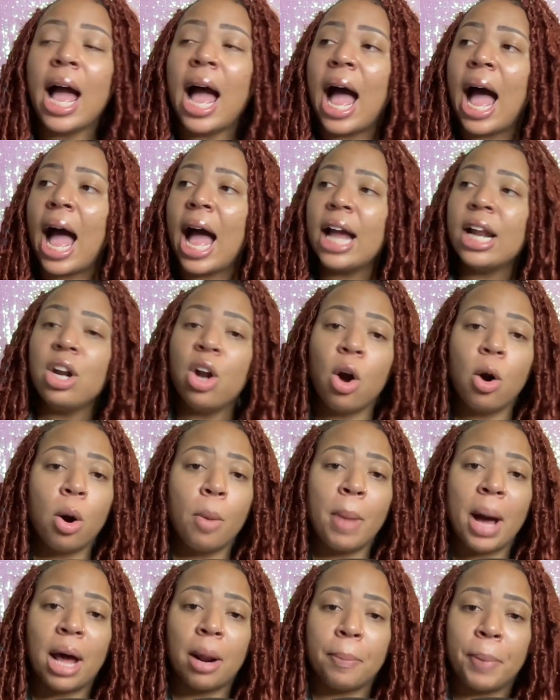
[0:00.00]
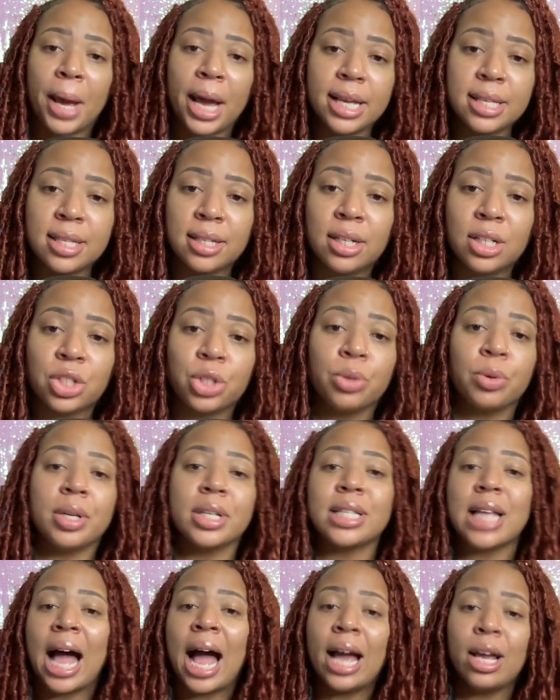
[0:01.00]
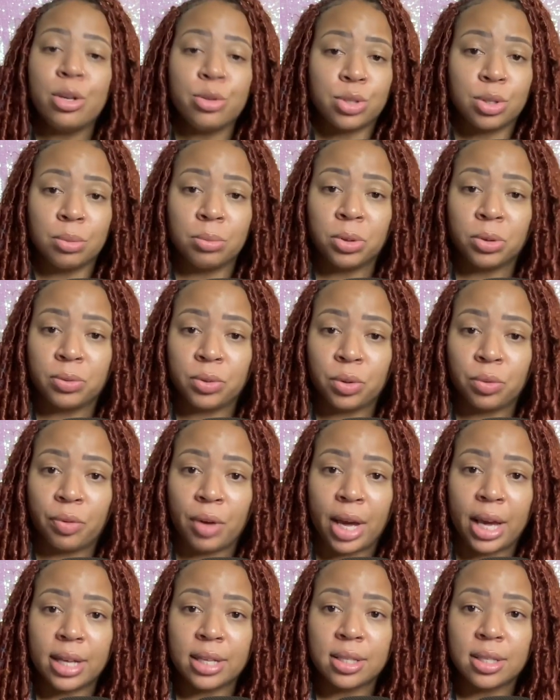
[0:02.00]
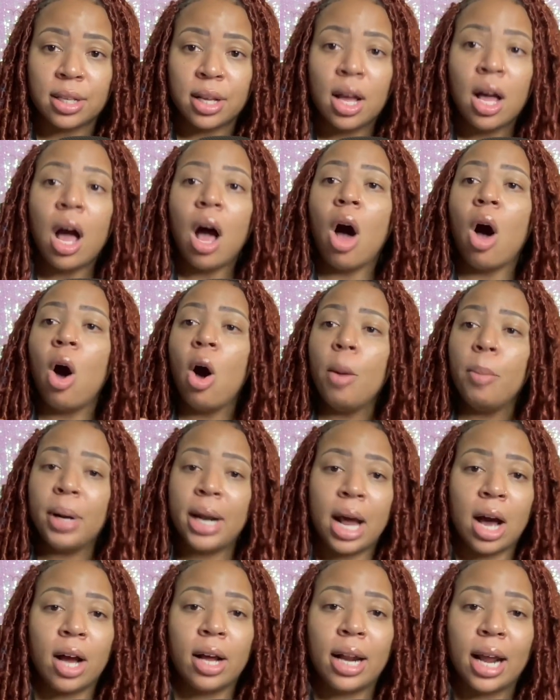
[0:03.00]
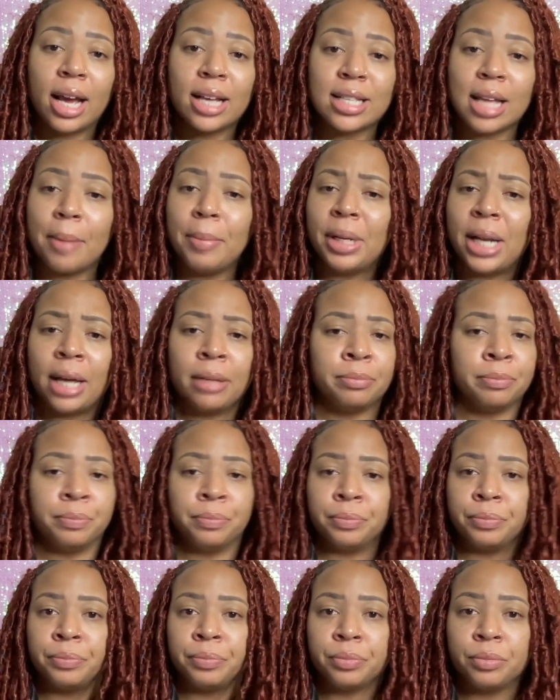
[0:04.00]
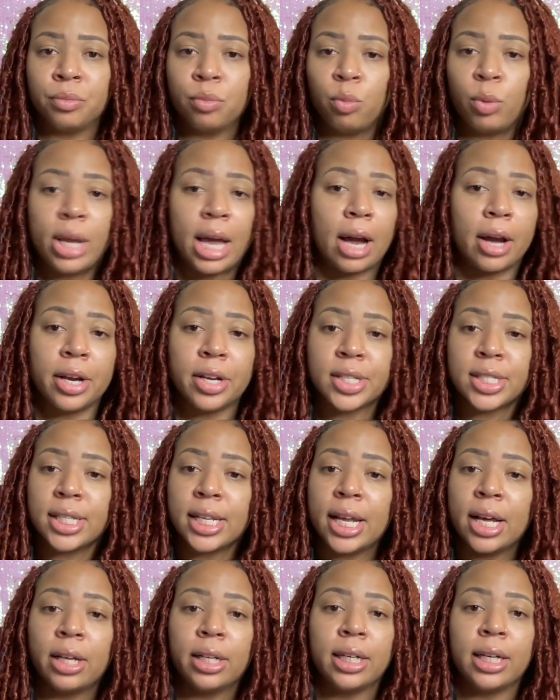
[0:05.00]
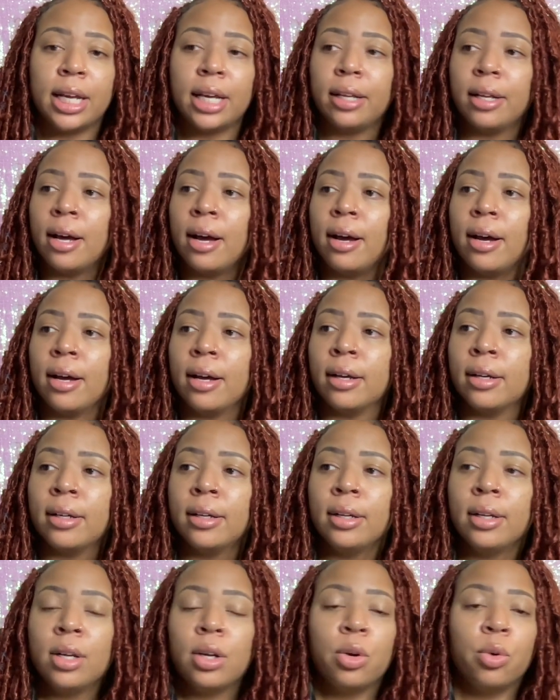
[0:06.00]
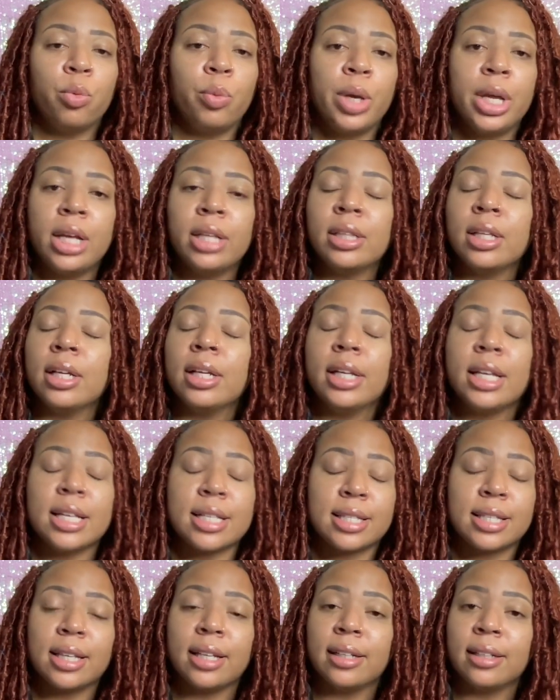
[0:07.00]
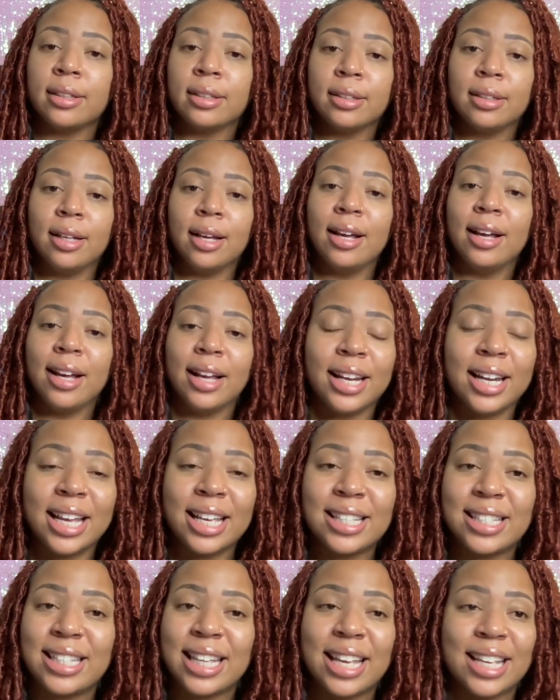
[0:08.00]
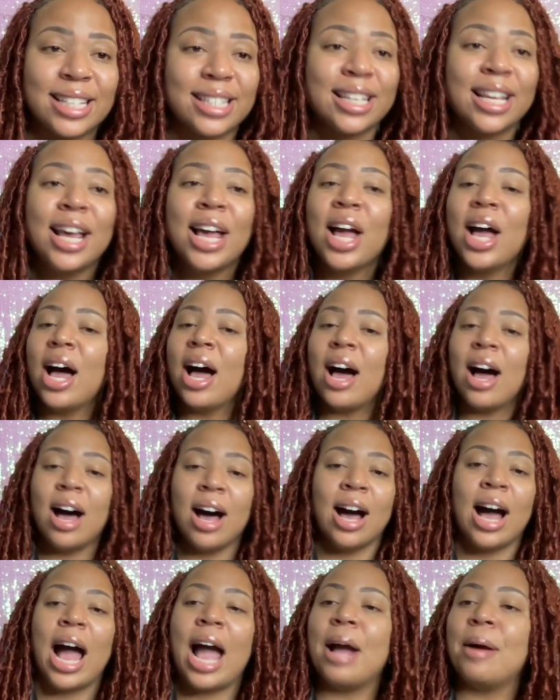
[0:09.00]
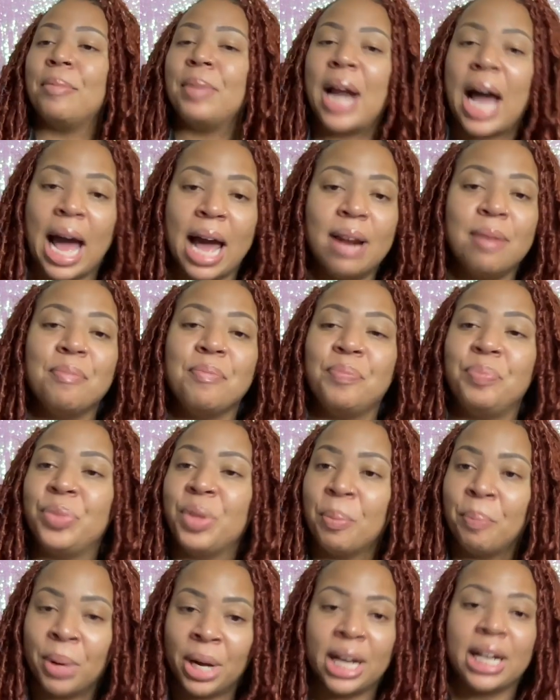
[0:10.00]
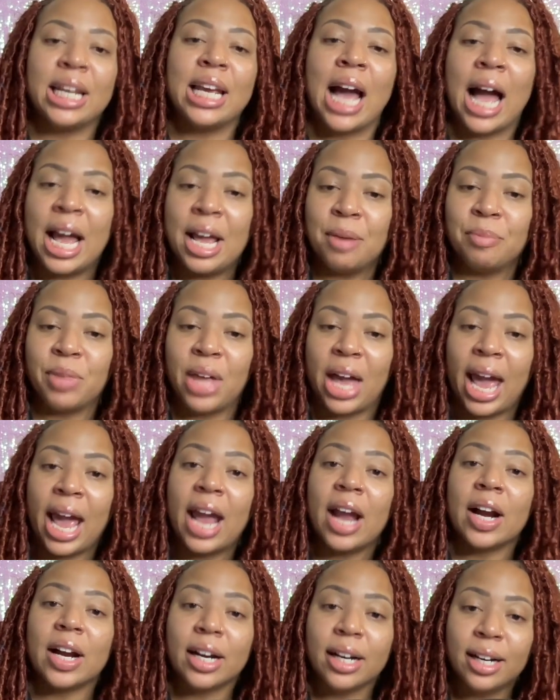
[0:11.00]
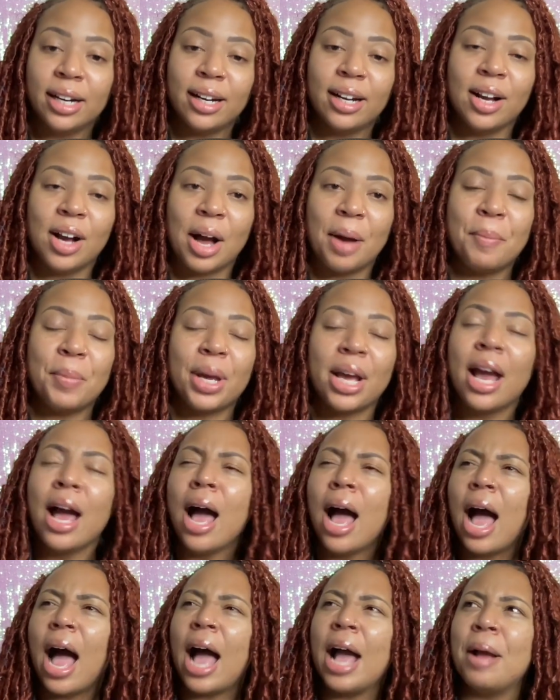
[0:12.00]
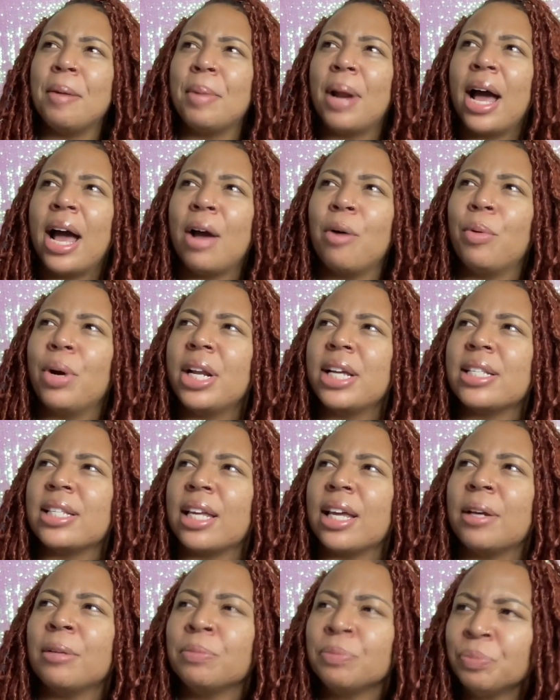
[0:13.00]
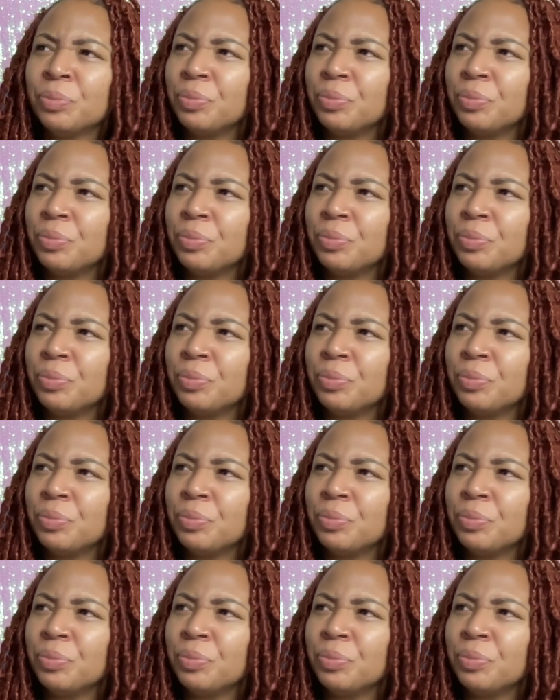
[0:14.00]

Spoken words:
I know about a pacing issue because I used to move too fast. Oh, but nowadays I be like, we out here snailing it. Listen, this is, I am not the bunny. I am the hare. I am not, what is it?